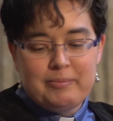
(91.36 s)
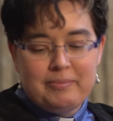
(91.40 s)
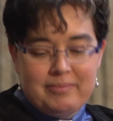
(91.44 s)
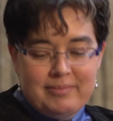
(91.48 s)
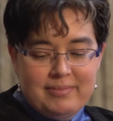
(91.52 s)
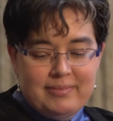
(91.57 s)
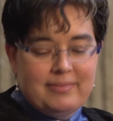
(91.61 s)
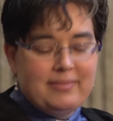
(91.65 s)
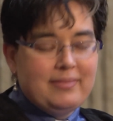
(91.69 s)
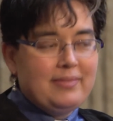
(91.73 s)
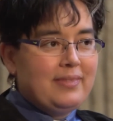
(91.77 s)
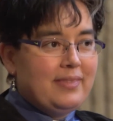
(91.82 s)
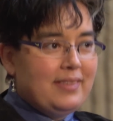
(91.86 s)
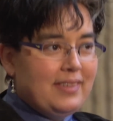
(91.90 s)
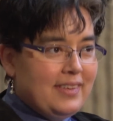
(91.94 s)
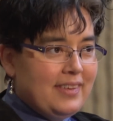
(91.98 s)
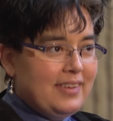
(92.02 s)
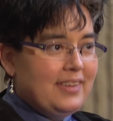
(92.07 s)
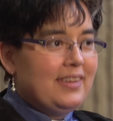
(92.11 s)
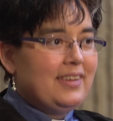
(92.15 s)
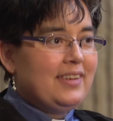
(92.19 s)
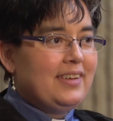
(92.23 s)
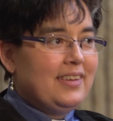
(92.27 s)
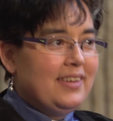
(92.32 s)

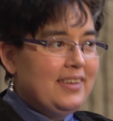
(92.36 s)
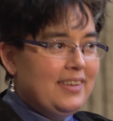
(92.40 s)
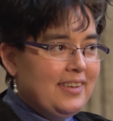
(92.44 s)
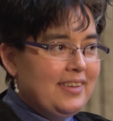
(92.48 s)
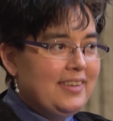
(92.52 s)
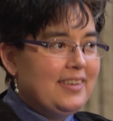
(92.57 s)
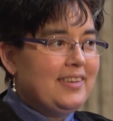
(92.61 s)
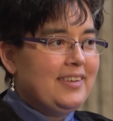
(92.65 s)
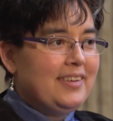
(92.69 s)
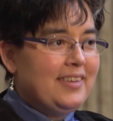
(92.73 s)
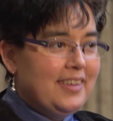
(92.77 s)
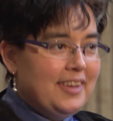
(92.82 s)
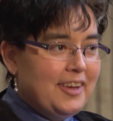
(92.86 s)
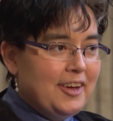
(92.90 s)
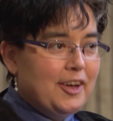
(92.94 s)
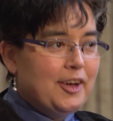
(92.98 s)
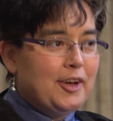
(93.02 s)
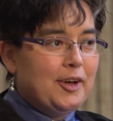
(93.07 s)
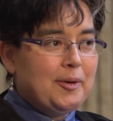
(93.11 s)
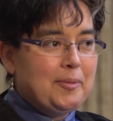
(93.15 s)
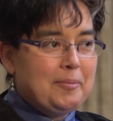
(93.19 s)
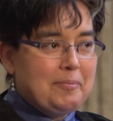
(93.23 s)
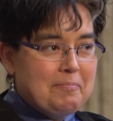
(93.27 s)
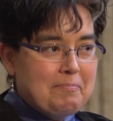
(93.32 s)

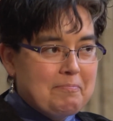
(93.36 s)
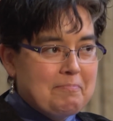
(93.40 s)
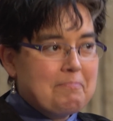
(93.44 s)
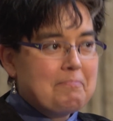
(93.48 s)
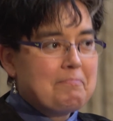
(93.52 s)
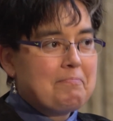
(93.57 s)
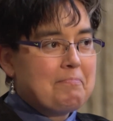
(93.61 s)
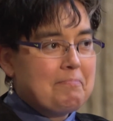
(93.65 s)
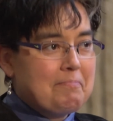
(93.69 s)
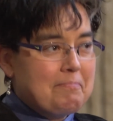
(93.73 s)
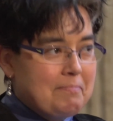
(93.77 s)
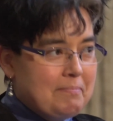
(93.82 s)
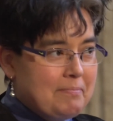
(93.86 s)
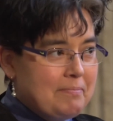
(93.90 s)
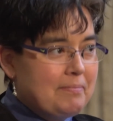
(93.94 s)
Nobody speaks.